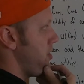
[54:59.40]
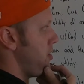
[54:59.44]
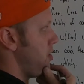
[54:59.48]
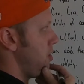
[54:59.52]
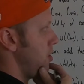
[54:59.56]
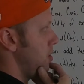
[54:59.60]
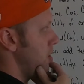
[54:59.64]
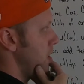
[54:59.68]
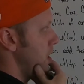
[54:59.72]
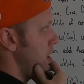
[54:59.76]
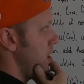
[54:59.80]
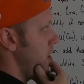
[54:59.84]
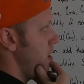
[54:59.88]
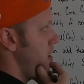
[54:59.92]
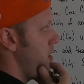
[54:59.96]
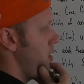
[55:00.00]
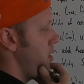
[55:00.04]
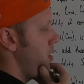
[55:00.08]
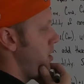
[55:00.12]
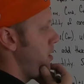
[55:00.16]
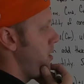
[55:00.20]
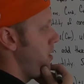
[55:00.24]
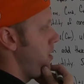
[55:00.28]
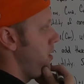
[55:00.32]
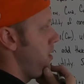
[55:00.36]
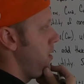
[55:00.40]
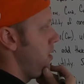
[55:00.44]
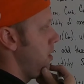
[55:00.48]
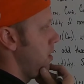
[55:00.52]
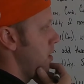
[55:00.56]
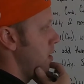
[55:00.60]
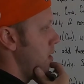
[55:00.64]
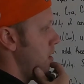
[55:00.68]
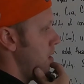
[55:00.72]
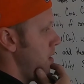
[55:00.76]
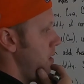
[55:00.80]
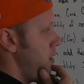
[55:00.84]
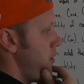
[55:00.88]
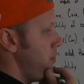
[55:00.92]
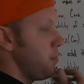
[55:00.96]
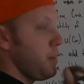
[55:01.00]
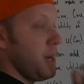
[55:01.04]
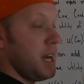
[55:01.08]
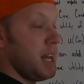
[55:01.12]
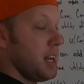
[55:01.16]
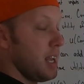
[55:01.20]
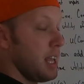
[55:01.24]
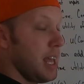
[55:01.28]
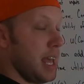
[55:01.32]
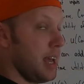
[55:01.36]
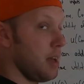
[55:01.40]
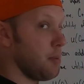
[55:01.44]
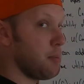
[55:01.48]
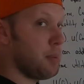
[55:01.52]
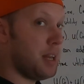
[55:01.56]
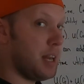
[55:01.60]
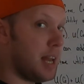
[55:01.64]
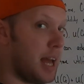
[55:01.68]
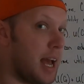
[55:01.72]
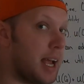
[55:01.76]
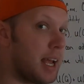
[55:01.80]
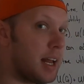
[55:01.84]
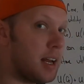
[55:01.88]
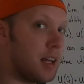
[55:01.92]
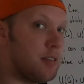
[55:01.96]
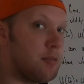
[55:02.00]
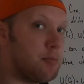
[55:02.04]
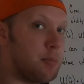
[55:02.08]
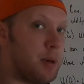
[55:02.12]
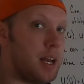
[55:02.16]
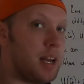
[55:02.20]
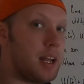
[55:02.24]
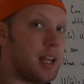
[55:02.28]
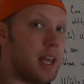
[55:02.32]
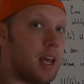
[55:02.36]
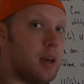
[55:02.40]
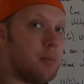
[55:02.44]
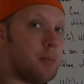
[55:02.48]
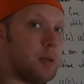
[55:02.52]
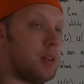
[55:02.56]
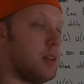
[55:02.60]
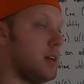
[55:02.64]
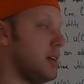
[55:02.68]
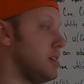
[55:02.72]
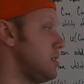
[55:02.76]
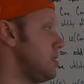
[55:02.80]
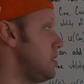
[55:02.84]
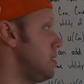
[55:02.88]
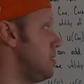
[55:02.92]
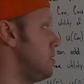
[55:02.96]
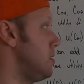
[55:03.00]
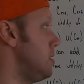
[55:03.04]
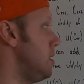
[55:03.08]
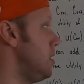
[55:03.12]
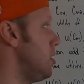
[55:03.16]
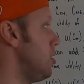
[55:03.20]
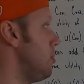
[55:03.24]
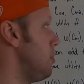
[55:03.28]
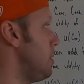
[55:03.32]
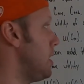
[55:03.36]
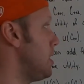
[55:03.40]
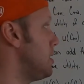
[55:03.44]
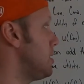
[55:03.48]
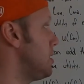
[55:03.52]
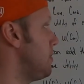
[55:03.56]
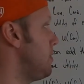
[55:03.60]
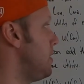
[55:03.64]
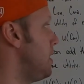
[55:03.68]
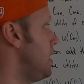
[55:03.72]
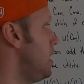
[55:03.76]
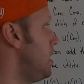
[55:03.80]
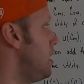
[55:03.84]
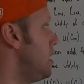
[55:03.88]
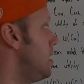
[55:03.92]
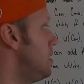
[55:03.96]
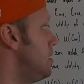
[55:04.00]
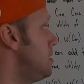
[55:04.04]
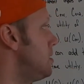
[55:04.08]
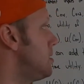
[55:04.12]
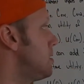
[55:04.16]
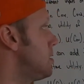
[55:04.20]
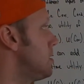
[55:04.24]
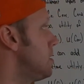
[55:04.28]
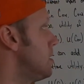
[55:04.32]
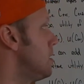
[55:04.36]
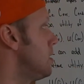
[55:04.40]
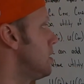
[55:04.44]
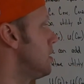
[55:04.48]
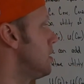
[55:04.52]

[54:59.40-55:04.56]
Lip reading: to it. Beta can't be negative, beta can't be less than 0, because if it is,